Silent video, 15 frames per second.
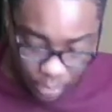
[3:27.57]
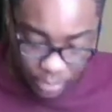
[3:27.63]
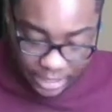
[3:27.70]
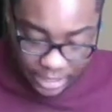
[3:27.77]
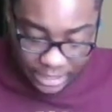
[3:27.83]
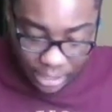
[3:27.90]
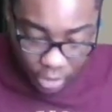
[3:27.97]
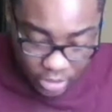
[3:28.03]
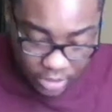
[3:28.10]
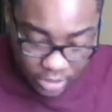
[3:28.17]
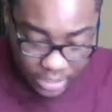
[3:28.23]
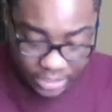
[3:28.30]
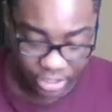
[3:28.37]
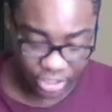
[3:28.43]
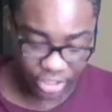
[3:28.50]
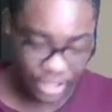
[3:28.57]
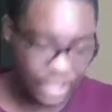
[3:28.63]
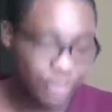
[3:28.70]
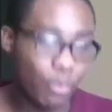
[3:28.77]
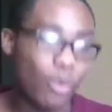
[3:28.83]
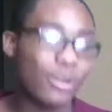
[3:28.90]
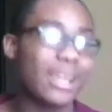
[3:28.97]
get that. It's
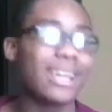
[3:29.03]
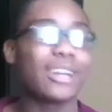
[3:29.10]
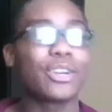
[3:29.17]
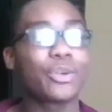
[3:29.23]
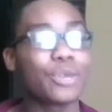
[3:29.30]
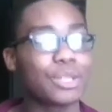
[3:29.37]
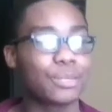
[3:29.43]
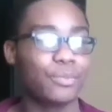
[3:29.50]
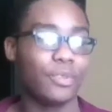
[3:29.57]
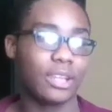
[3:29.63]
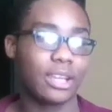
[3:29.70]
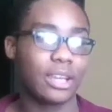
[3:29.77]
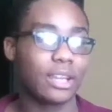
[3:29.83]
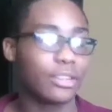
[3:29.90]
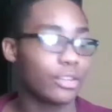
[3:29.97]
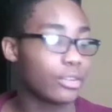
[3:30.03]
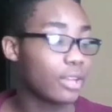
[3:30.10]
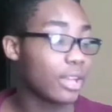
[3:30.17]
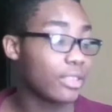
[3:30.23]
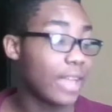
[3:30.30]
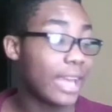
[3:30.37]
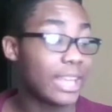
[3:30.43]
more like a crisp feeling on
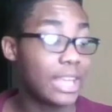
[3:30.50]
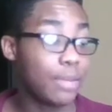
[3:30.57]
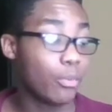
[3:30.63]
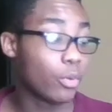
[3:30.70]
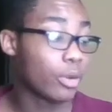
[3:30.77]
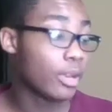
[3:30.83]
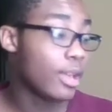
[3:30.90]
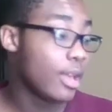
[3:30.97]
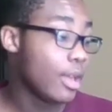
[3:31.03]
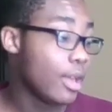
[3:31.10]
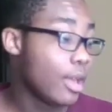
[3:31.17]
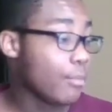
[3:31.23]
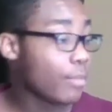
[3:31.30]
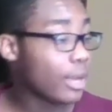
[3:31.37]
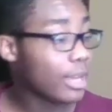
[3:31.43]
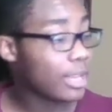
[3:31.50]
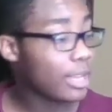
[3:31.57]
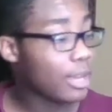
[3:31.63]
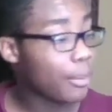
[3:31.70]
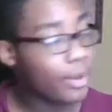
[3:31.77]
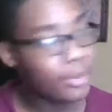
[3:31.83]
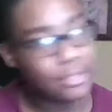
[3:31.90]
that keyboard. But
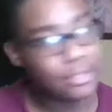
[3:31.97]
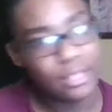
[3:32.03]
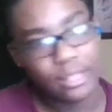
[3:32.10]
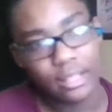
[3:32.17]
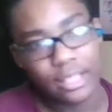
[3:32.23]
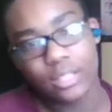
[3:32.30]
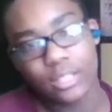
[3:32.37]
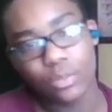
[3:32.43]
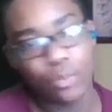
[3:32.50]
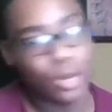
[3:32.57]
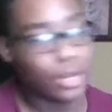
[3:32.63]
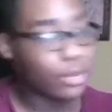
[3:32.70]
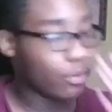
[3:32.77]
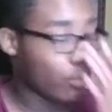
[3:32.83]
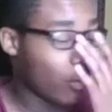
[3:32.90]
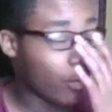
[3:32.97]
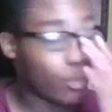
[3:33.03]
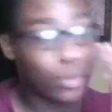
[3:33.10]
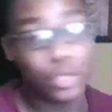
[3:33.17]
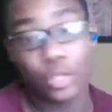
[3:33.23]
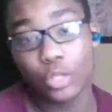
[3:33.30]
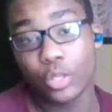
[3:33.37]
compared to this one,
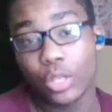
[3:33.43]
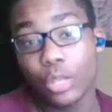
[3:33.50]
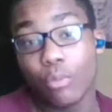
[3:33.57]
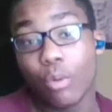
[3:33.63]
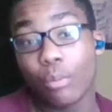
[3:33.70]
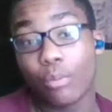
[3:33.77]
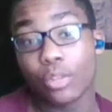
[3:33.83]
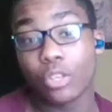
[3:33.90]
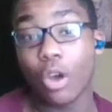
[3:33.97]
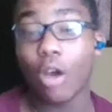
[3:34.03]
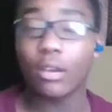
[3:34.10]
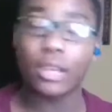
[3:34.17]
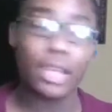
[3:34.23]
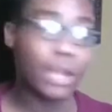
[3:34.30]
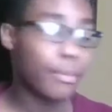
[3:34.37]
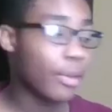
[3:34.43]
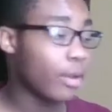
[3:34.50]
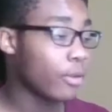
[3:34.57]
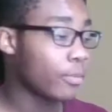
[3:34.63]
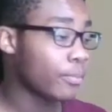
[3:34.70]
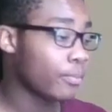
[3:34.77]
which is the one we're talking about,